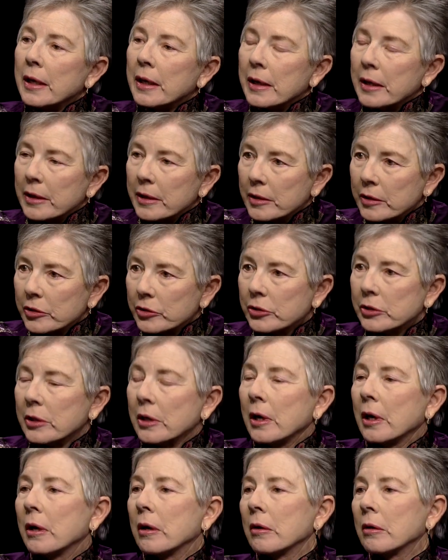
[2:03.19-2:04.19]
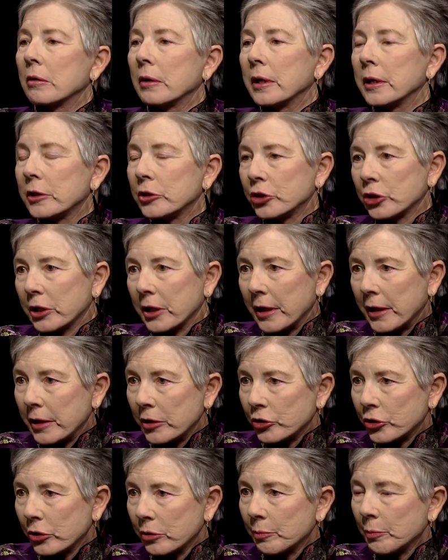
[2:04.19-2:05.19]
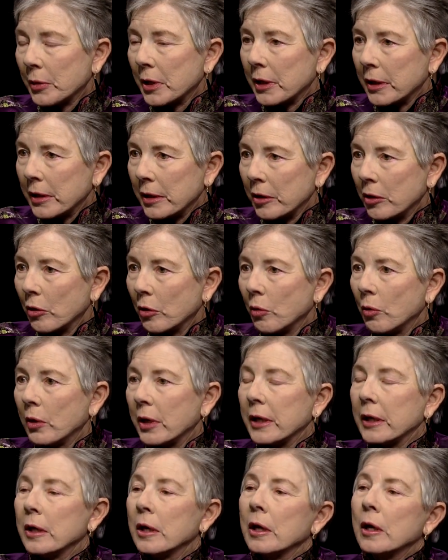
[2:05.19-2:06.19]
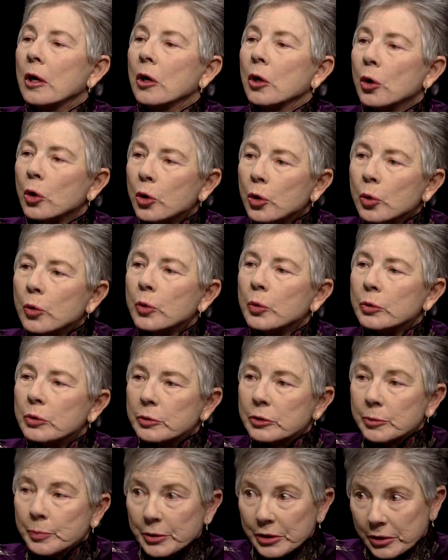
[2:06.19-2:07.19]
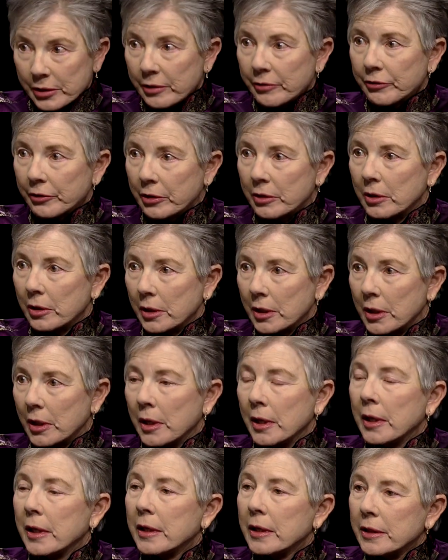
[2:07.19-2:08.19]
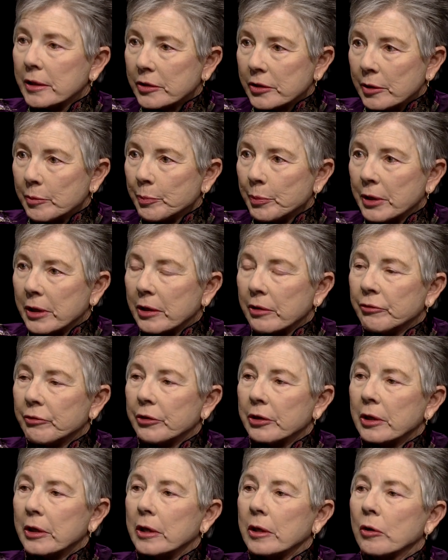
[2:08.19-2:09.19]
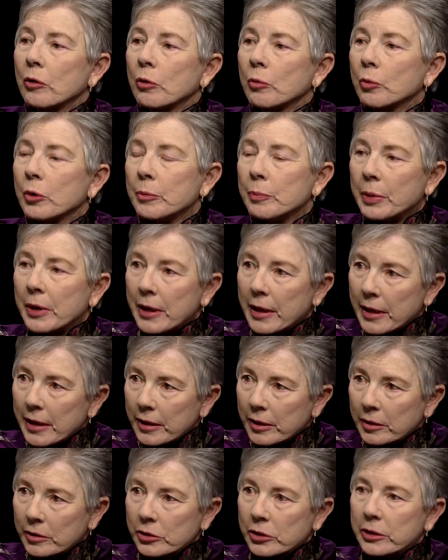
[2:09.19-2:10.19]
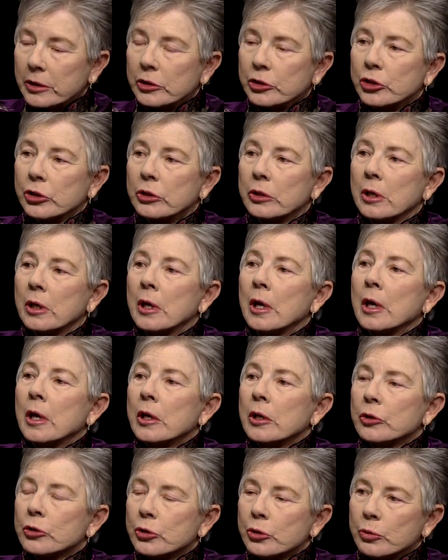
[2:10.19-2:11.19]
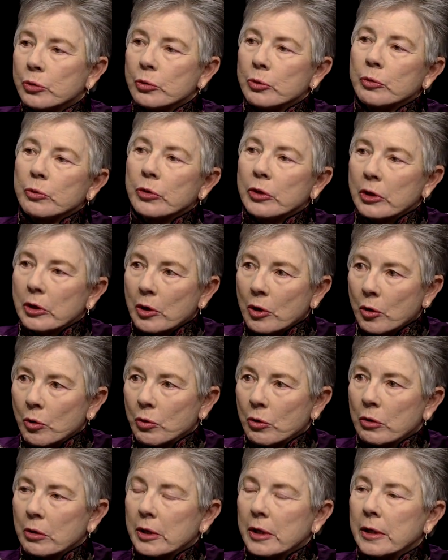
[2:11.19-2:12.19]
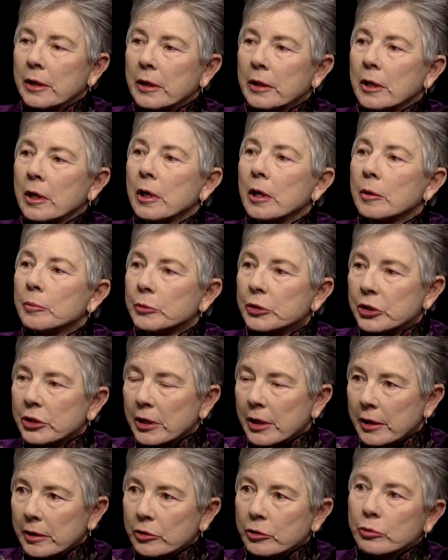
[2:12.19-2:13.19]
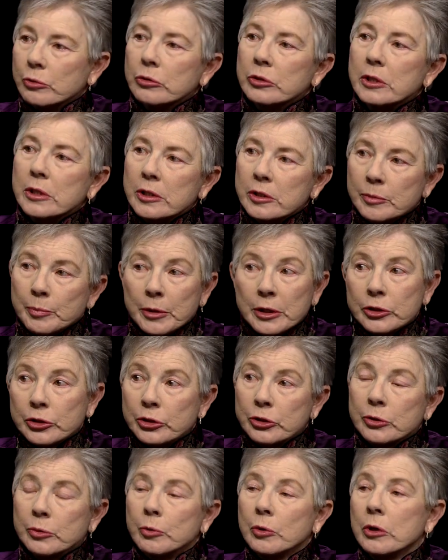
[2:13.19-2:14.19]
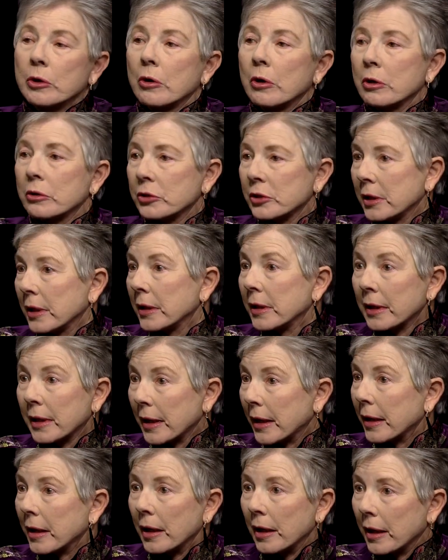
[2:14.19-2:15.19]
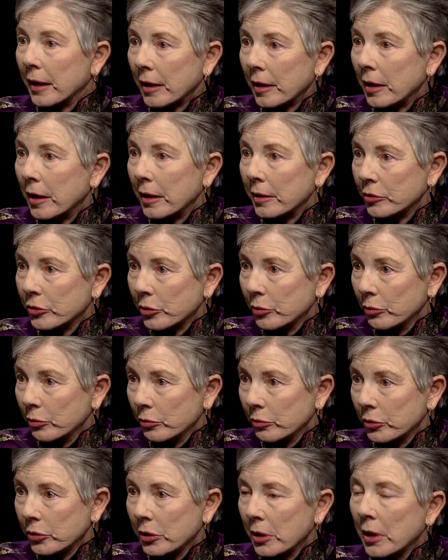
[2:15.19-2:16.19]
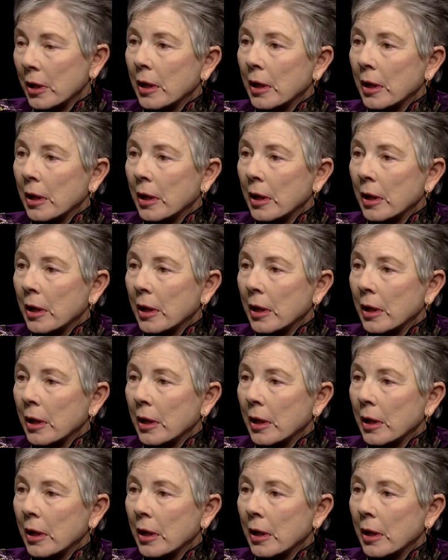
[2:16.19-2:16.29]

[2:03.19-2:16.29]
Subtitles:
is our education money going? Who specifically is it benefiting? Are we paying attention to the lower income sectors as much as we are, say, the Cadillac High Schools?